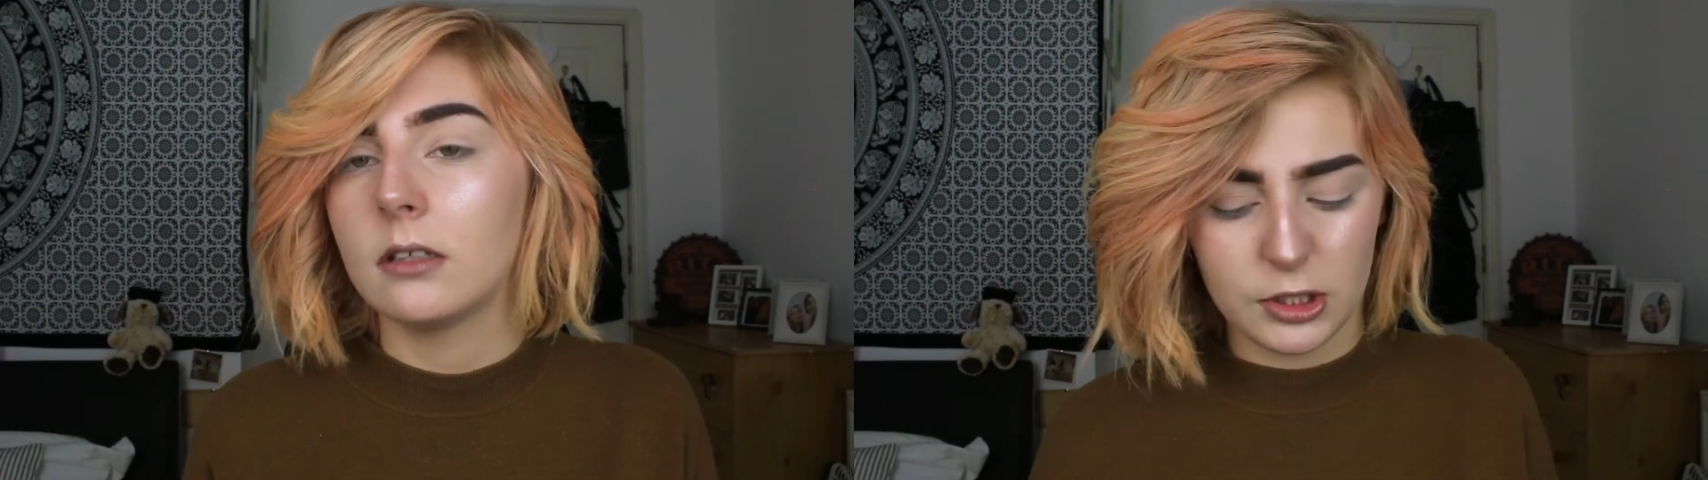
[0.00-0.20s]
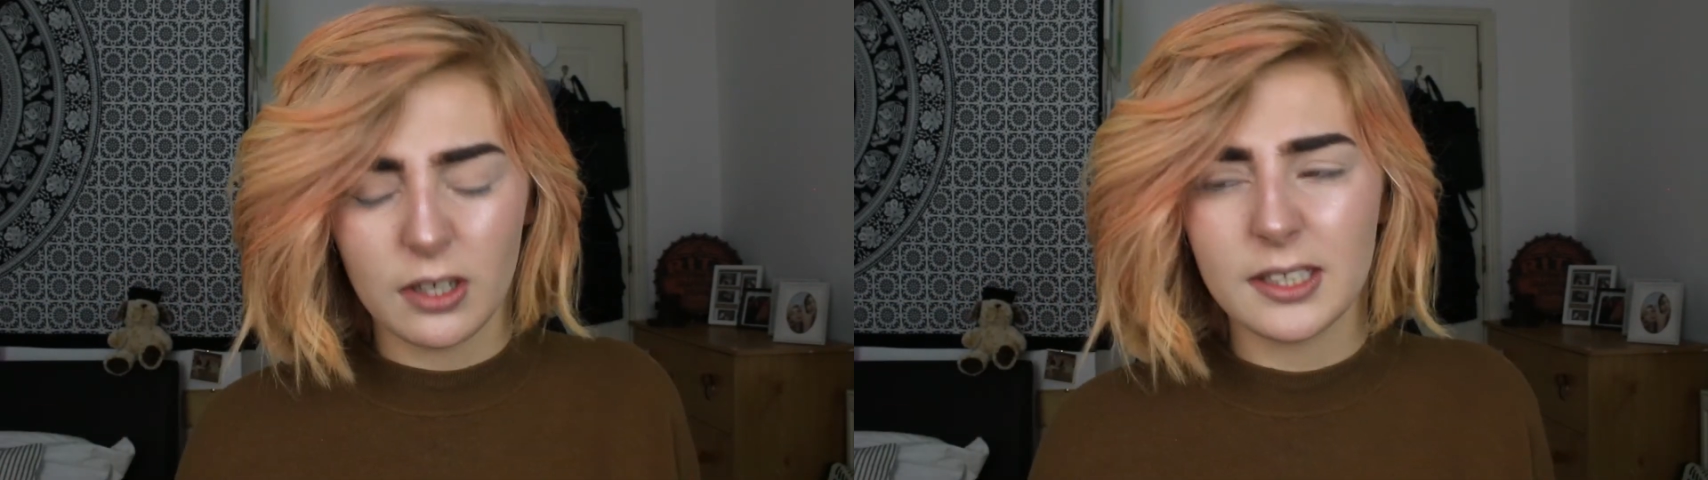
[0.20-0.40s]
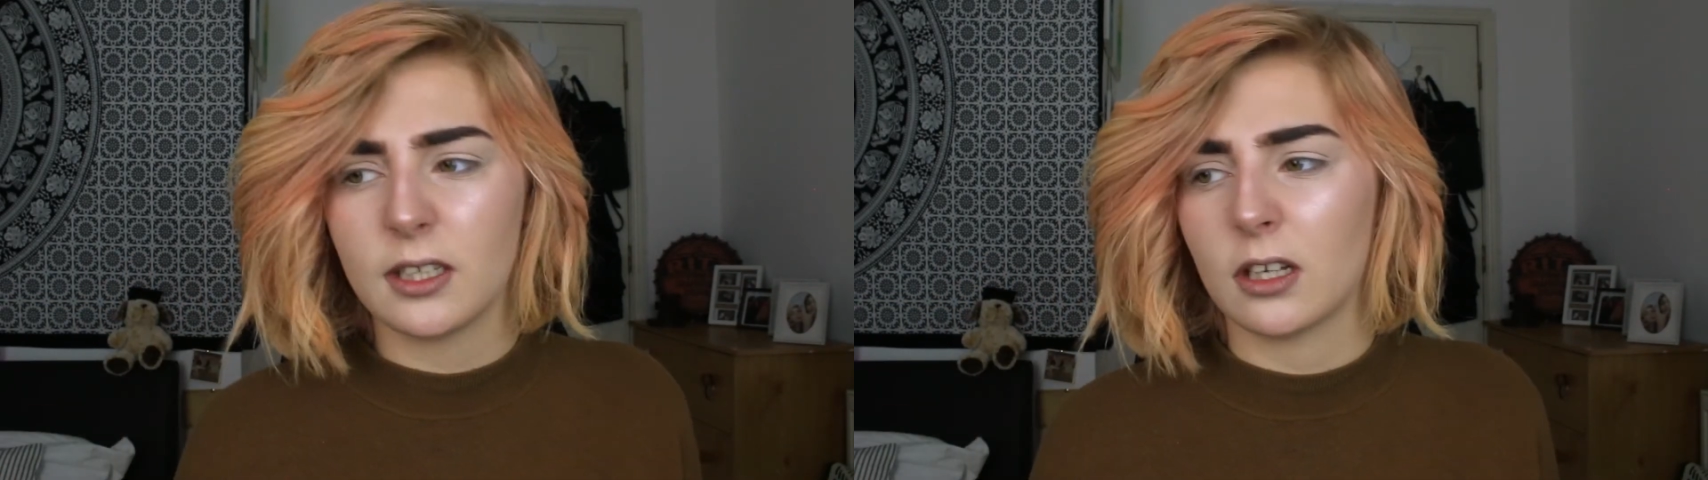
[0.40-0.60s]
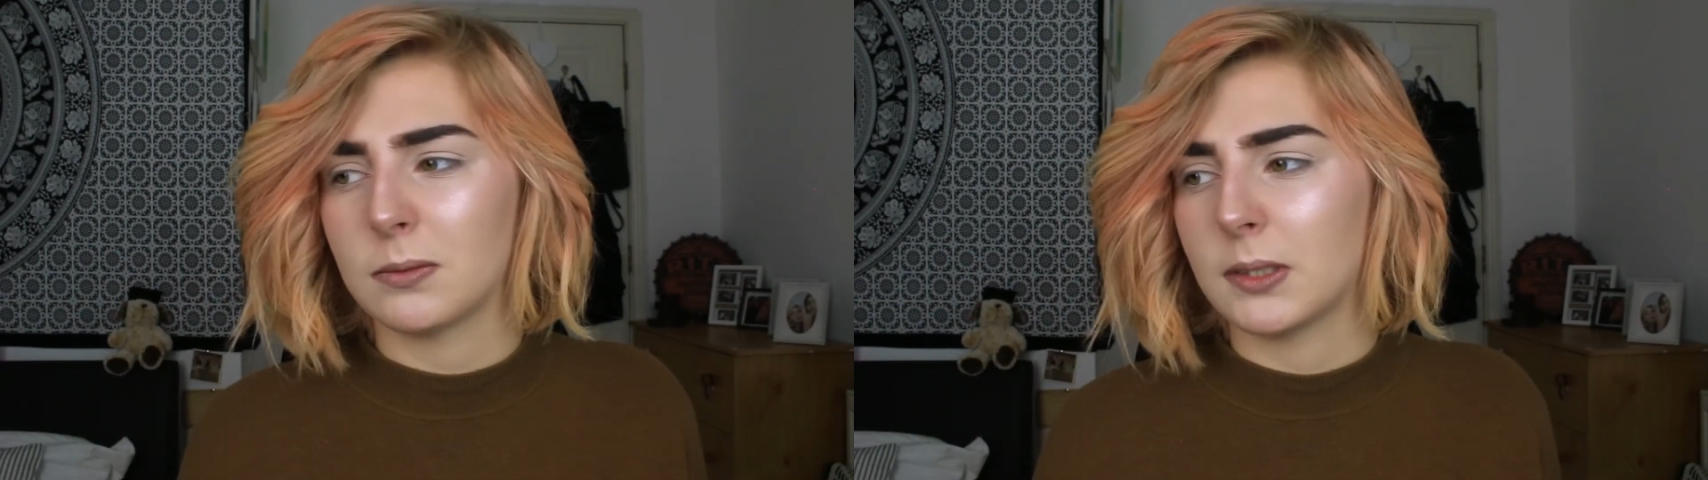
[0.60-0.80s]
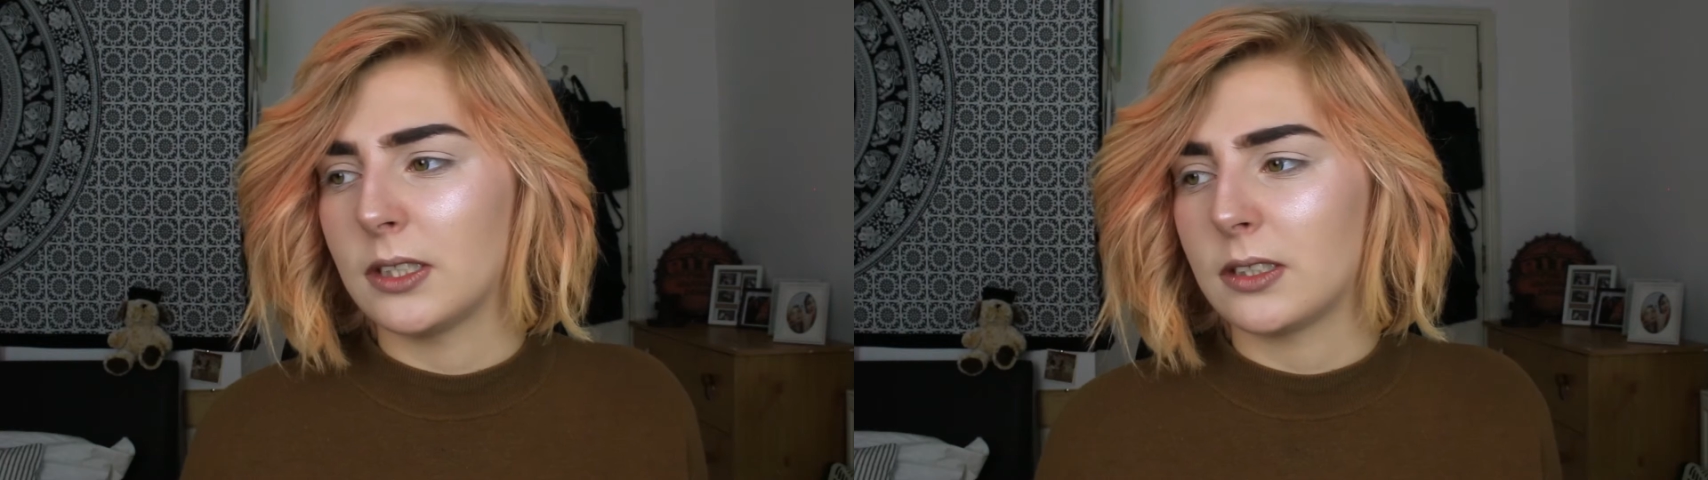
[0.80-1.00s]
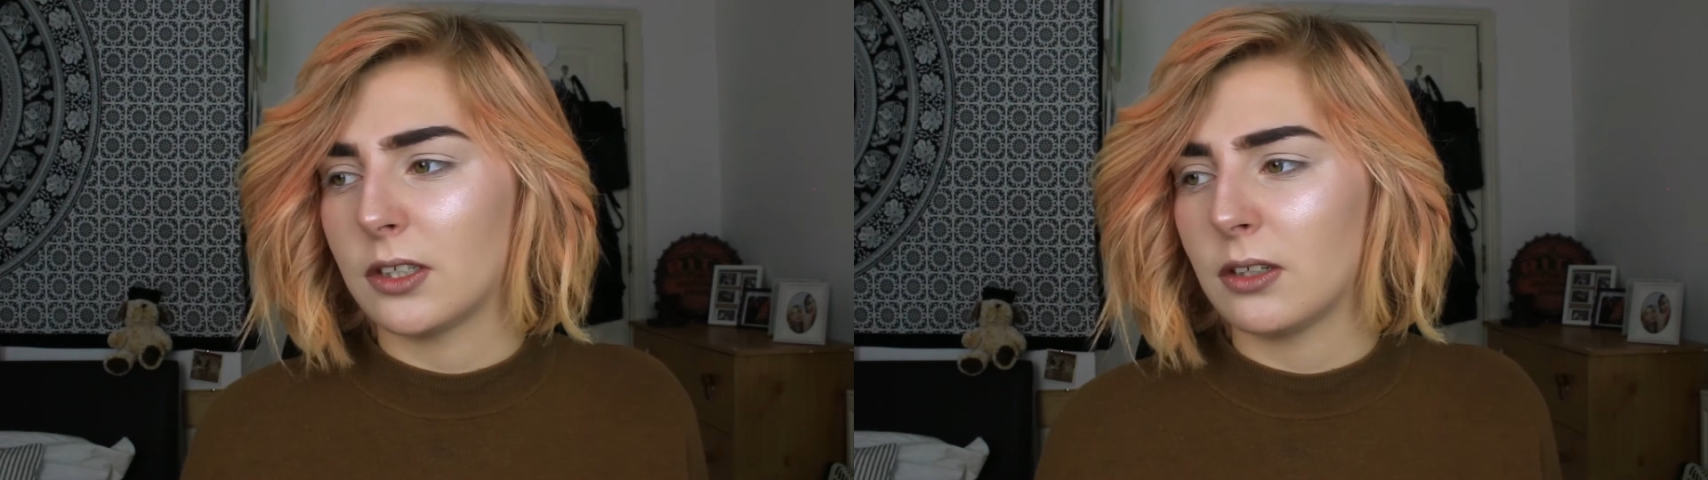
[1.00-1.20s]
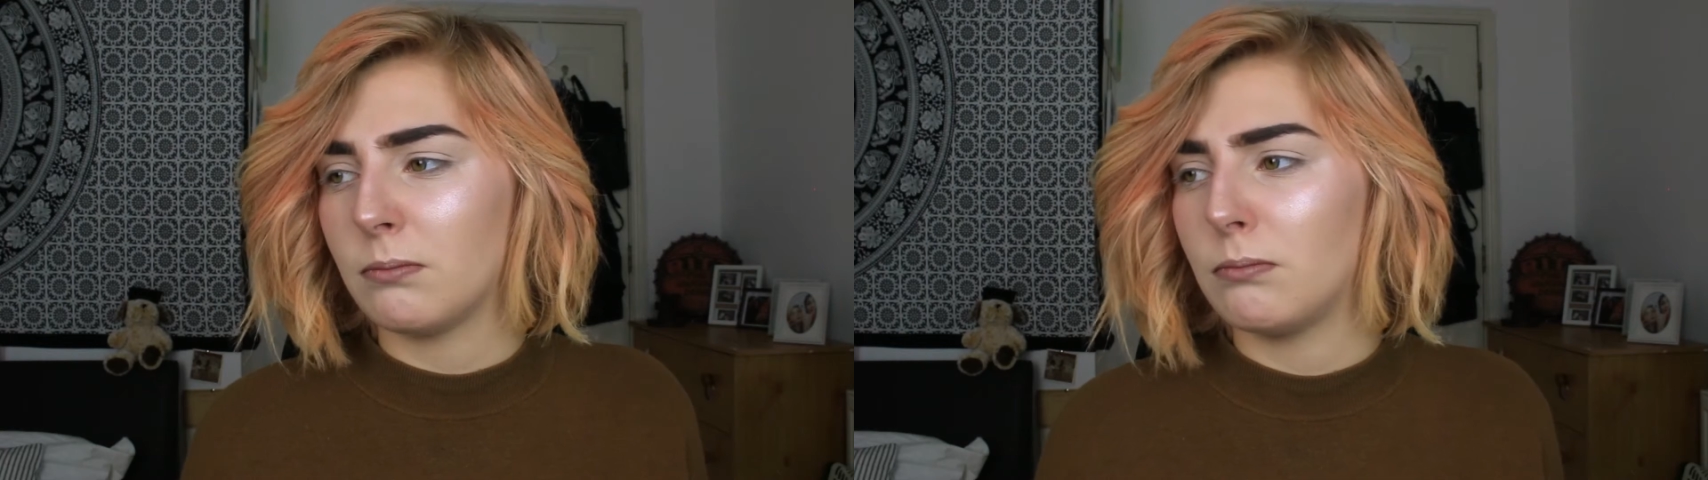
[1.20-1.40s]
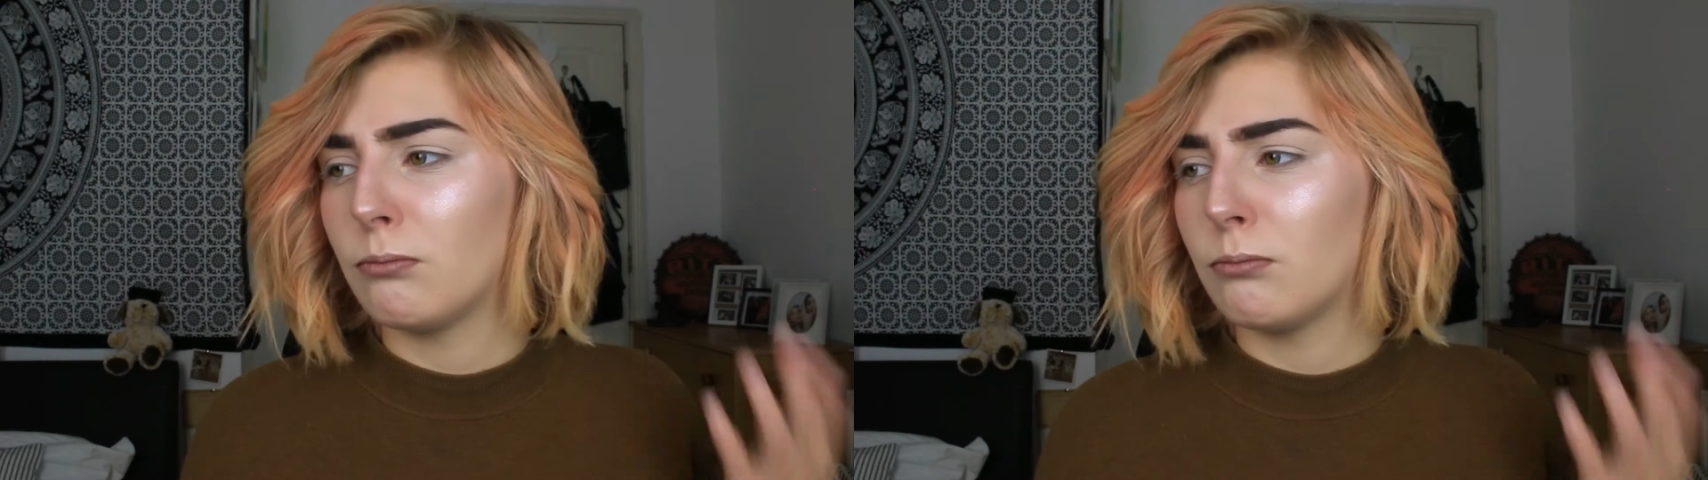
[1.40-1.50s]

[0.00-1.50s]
which kind of sucks because I don't